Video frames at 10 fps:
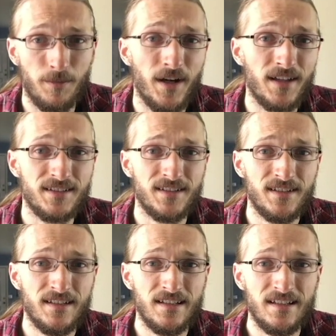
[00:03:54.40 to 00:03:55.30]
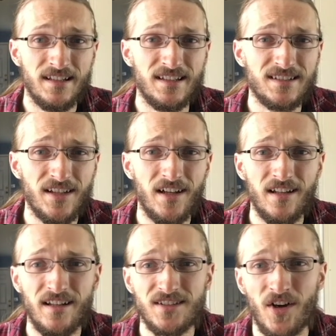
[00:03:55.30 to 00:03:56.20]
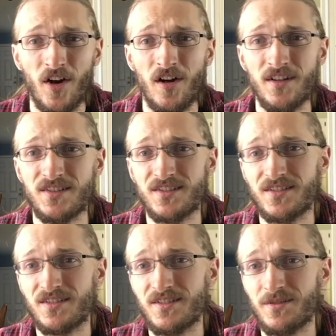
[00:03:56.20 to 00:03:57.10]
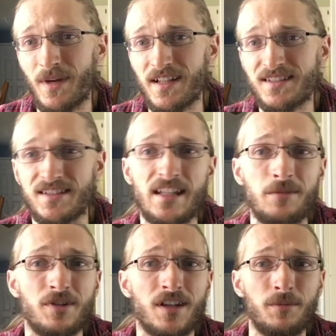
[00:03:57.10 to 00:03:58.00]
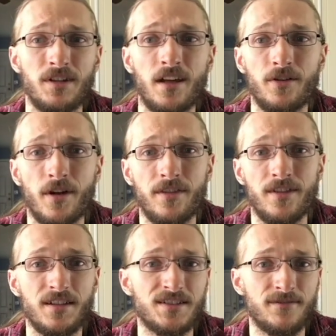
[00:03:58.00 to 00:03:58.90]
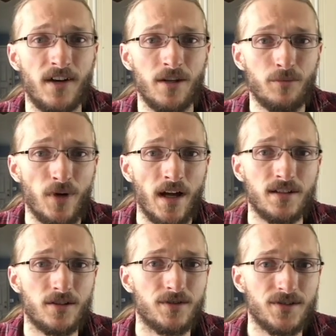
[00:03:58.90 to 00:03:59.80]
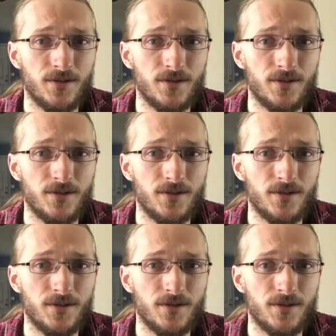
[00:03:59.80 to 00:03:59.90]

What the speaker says: But it's not as hard as it might seem to come together on things to find practical